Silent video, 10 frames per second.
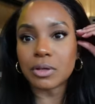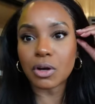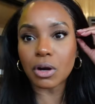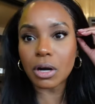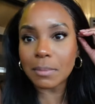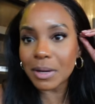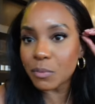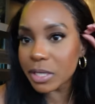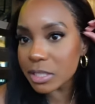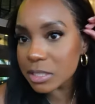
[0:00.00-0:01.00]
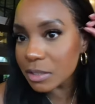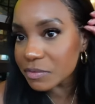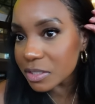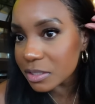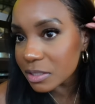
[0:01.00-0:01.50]
Girl, my wig is
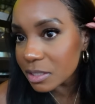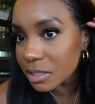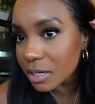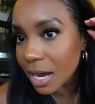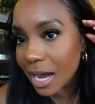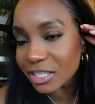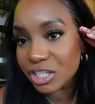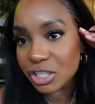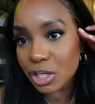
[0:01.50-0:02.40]
lifted. I just